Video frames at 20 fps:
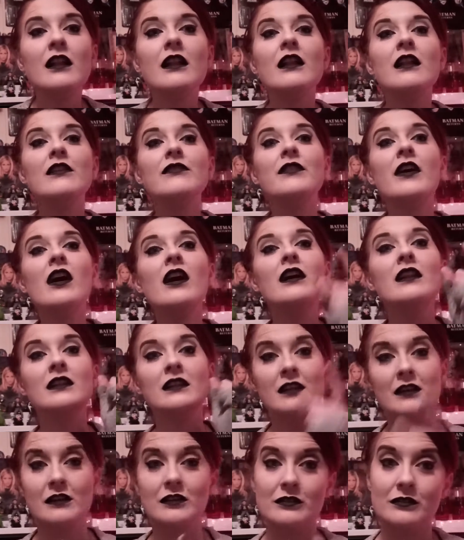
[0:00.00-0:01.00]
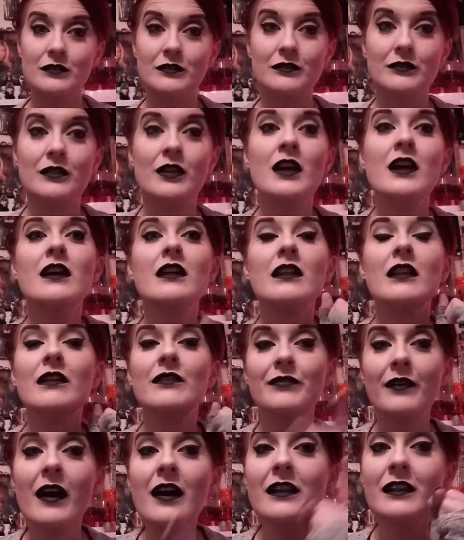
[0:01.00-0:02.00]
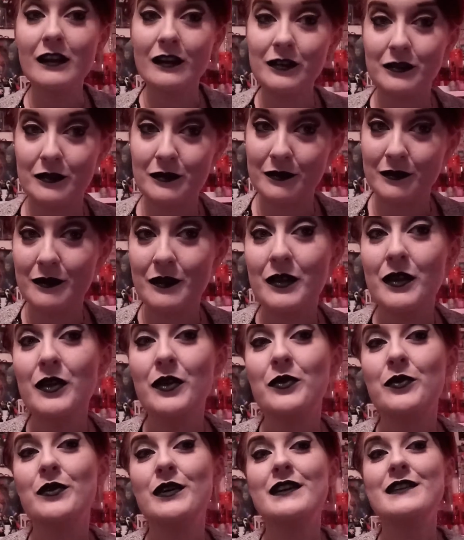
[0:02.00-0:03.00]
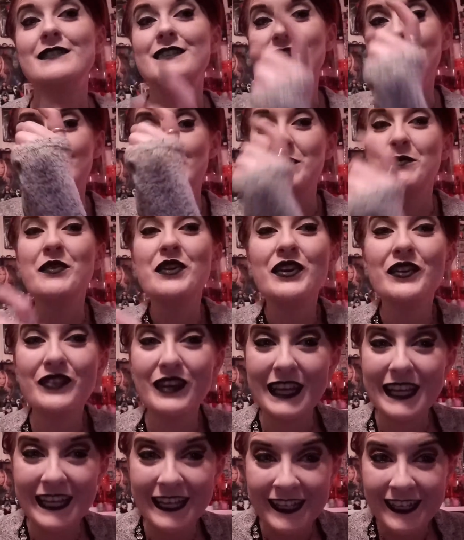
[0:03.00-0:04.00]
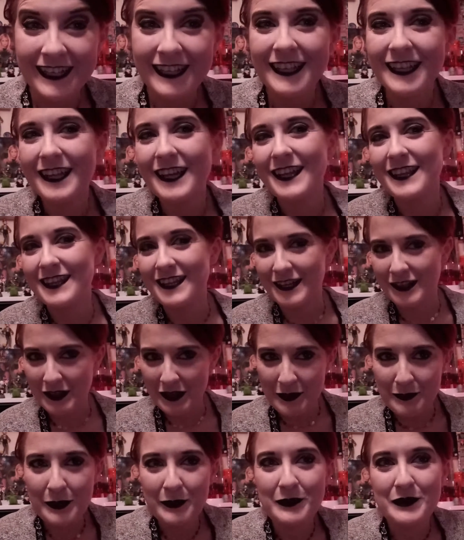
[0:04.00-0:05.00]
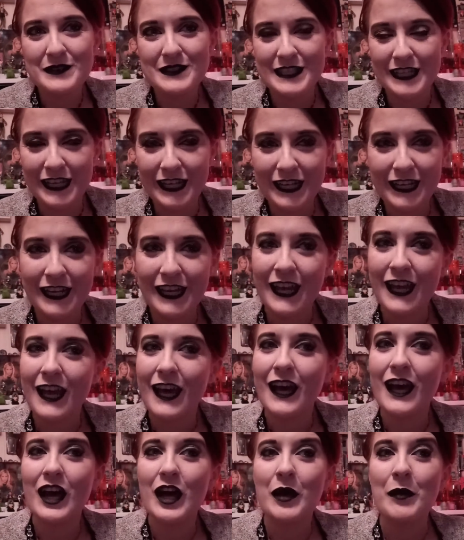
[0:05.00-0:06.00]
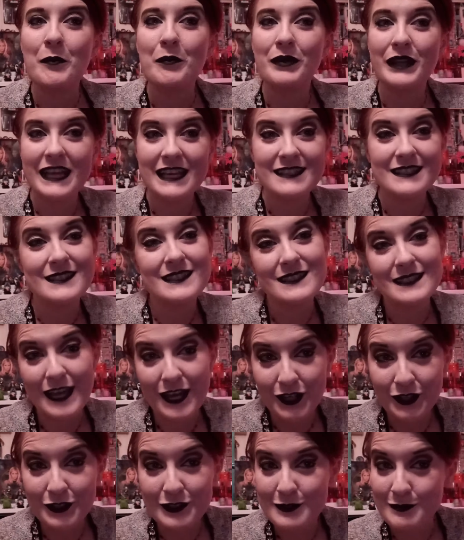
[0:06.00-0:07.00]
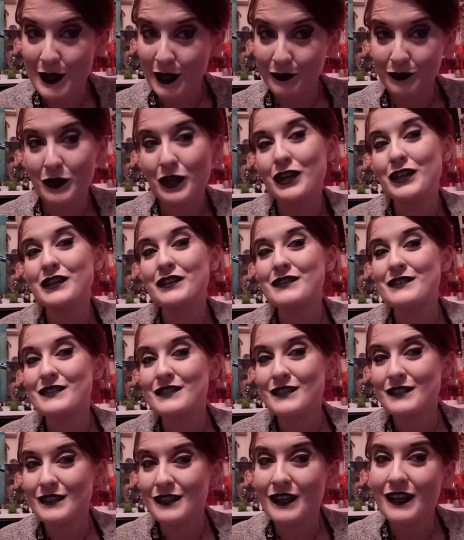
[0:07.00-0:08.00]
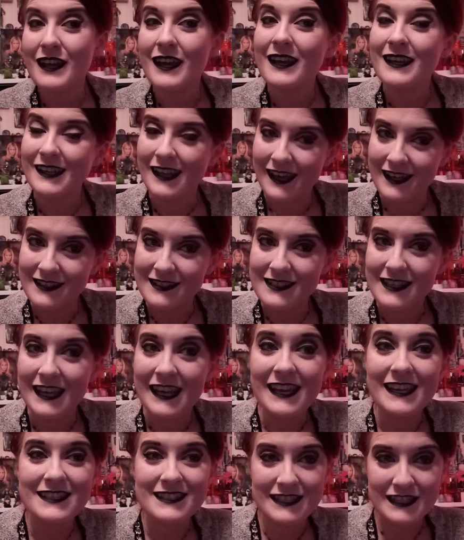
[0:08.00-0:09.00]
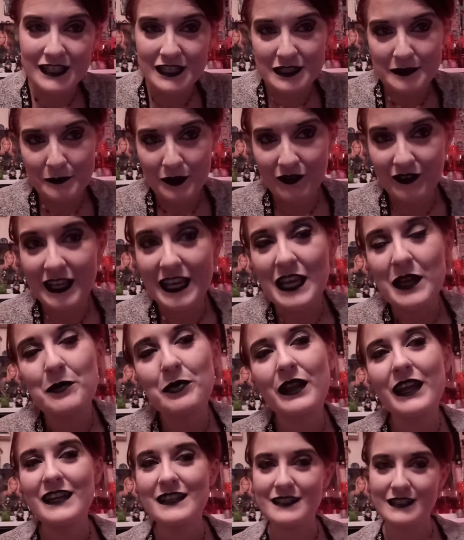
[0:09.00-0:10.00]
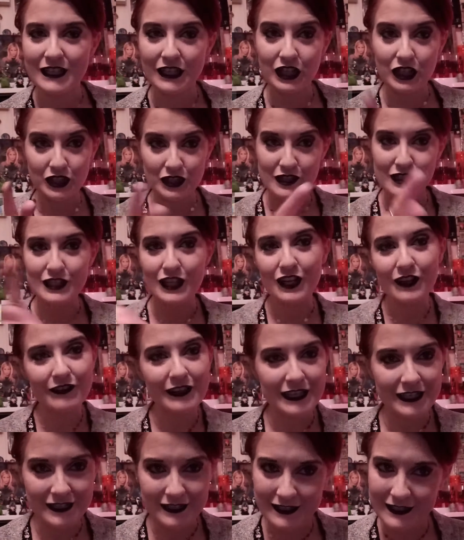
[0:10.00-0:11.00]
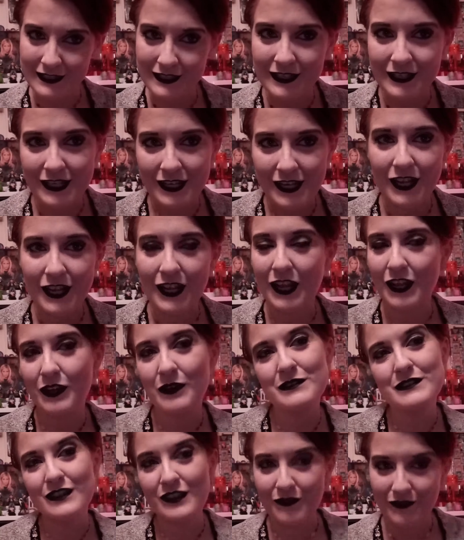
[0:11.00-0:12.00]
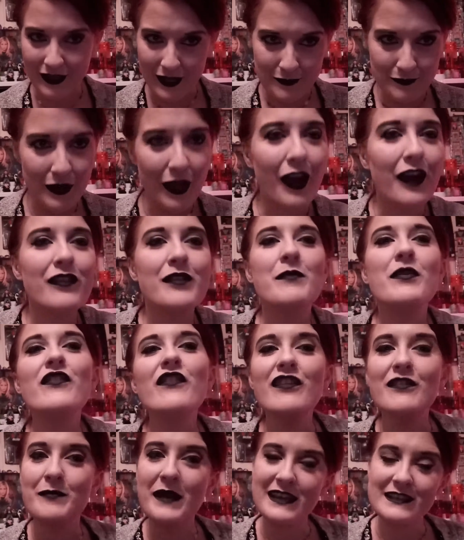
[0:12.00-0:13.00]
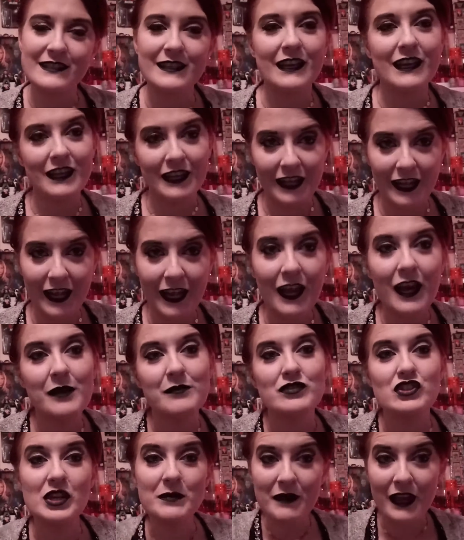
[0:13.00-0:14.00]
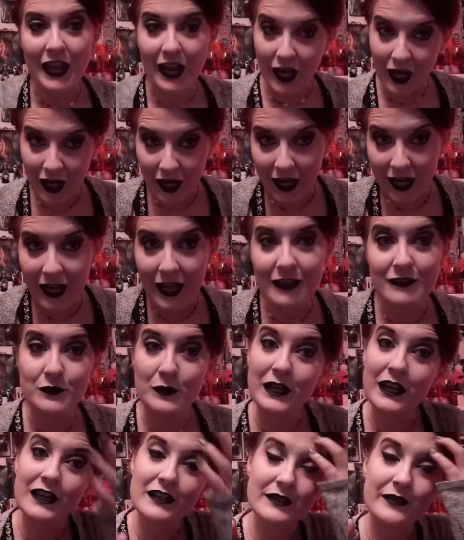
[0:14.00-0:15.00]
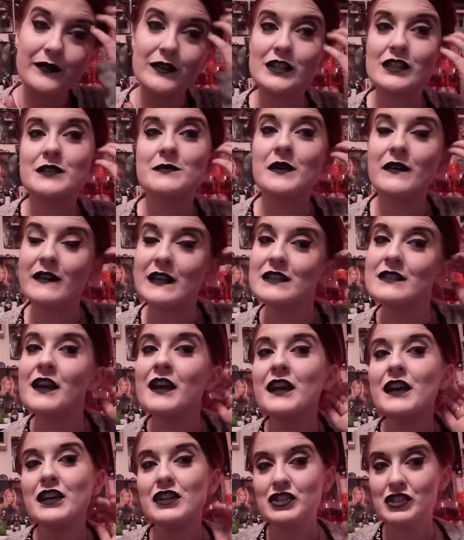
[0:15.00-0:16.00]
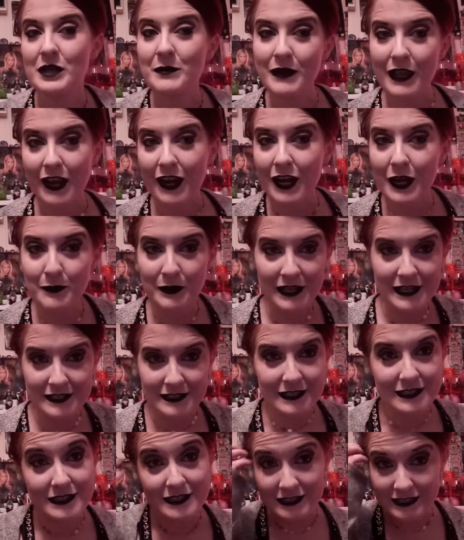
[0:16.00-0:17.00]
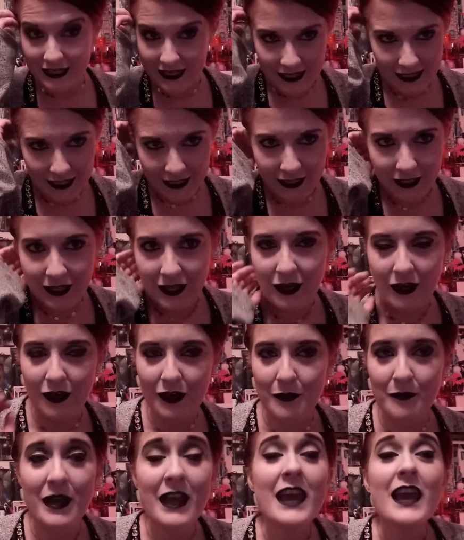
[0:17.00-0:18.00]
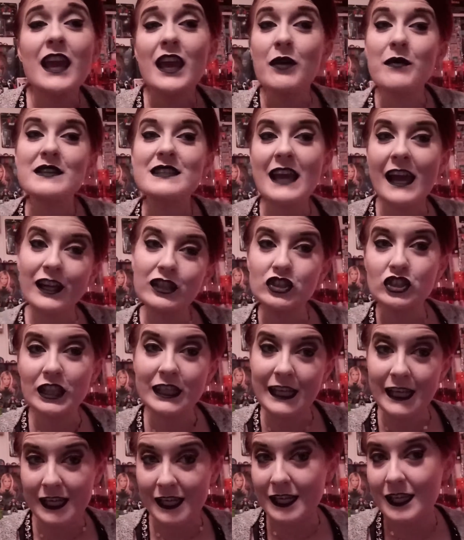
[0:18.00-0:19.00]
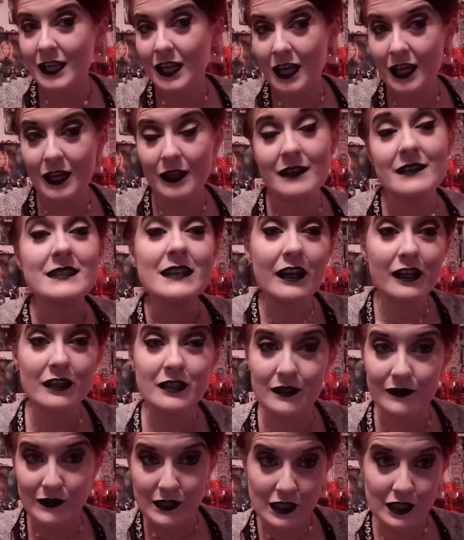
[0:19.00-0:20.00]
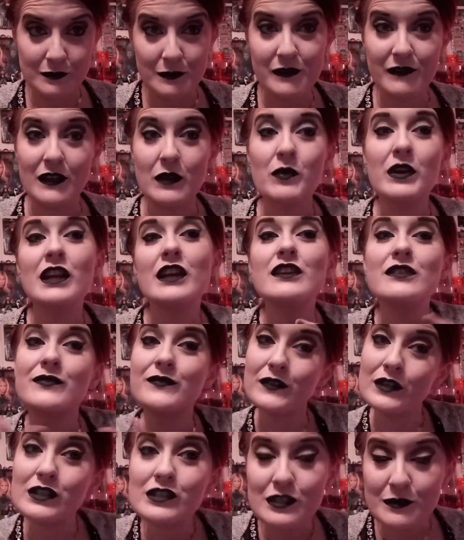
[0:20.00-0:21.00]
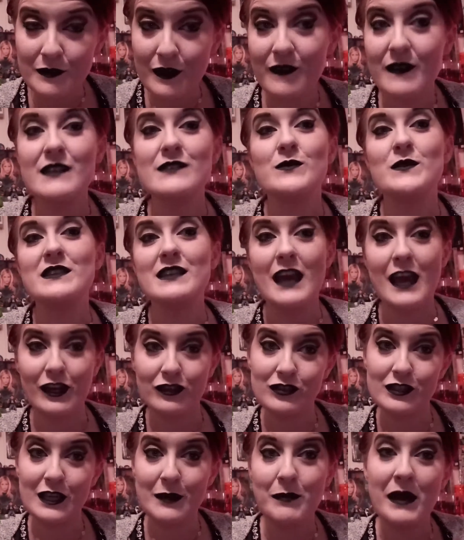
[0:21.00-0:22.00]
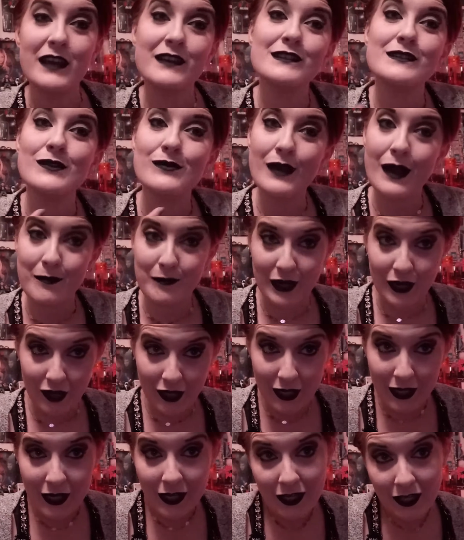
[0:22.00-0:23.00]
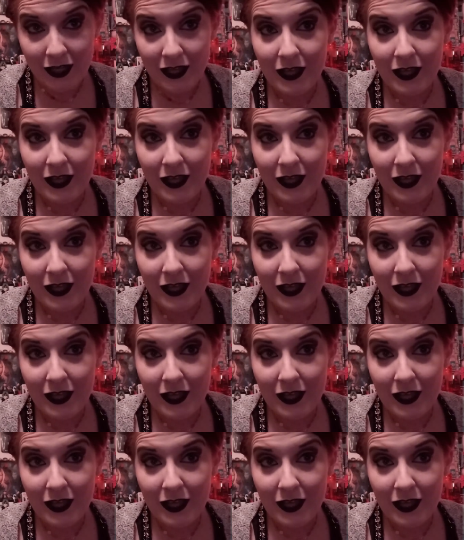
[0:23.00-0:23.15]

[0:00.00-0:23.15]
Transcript: Clavon Little. Clavon Little was in a movie that a lot of people have seen, Blazing Saddles, Mel Brooks. Yes, he's in this movie. He plays the little servant that goes to the vampire. The movie's basically, Jim Carrey, it's one of his first movies. Jim Carrey plays this teen. He was actually in, it's not his first movie. One of his first movies was actually Peggy Sue Got Married.